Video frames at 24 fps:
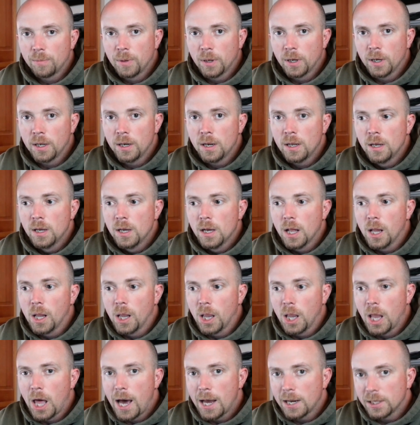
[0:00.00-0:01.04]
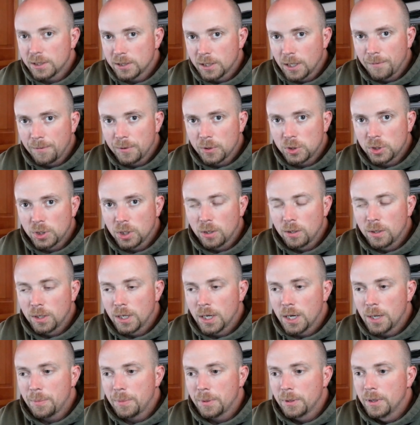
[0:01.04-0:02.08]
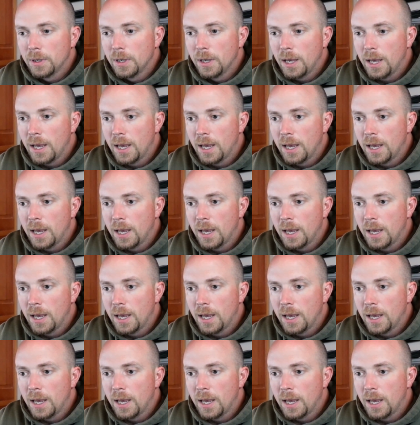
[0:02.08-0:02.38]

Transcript: but a lot of stuff is showing up